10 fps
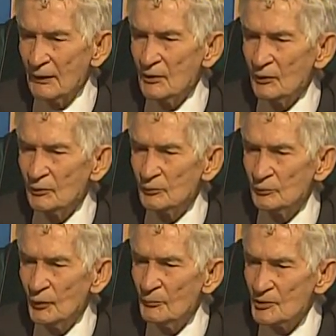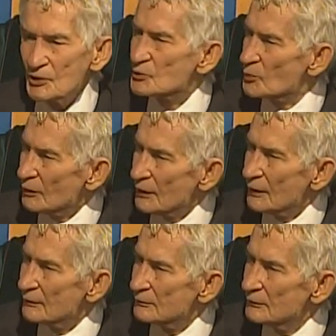Romans
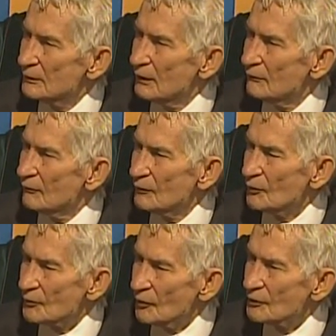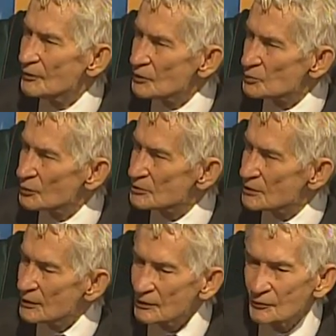8:28, we know that all things work
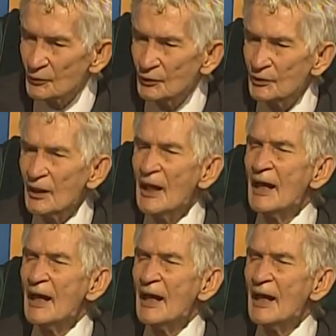together for good.